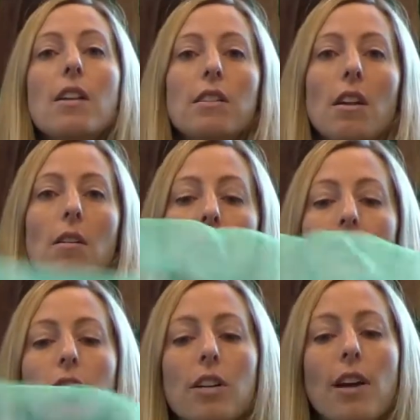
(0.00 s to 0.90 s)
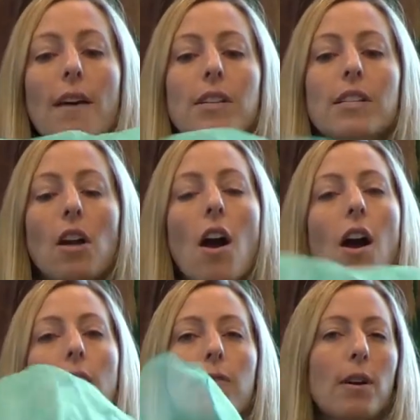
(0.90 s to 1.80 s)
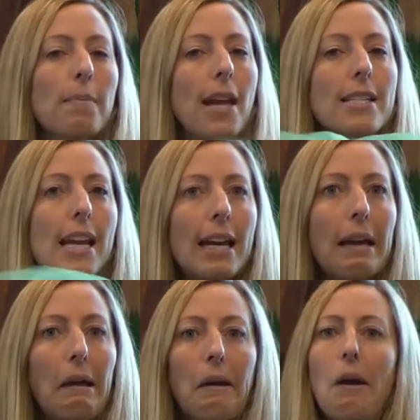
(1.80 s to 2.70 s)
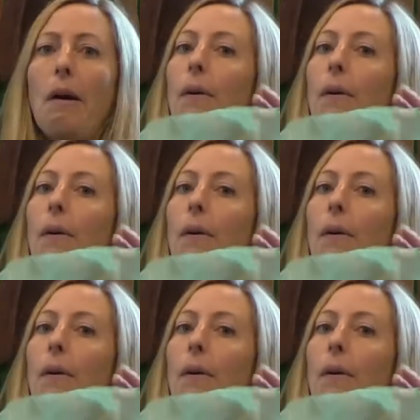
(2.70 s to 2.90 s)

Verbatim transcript: So make sure you have a scarf or a bandana